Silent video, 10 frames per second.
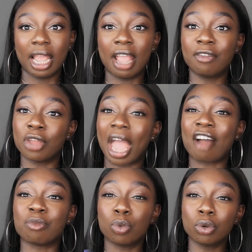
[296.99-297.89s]
If you
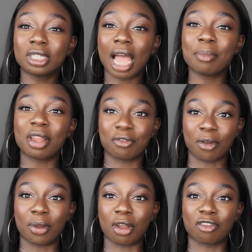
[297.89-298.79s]
have more time, then
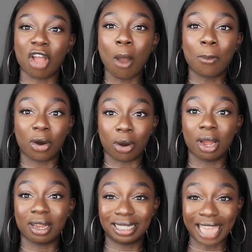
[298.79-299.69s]
fair enough, but
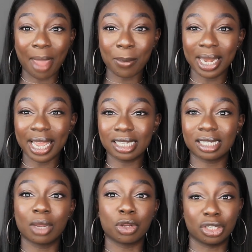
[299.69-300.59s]
10
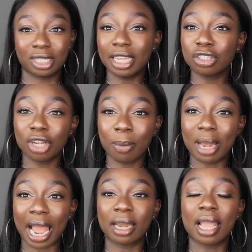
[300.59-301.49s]
minutes, you stick to the
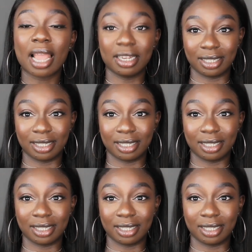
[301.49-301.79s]
plan, you